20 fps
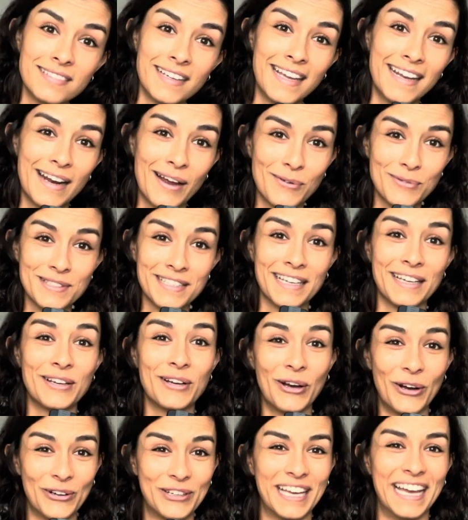And I was like,
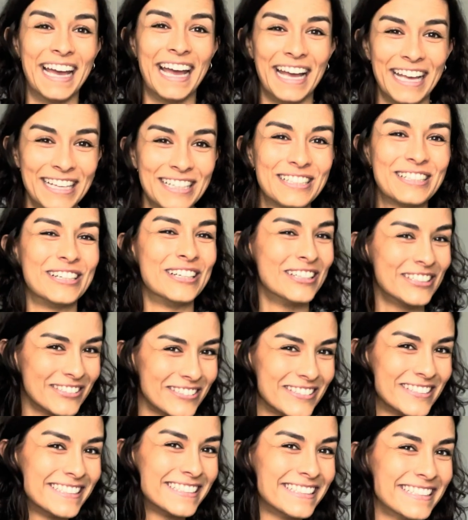okay,
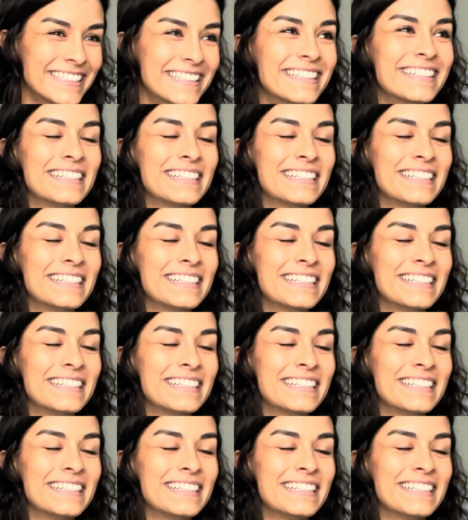cool.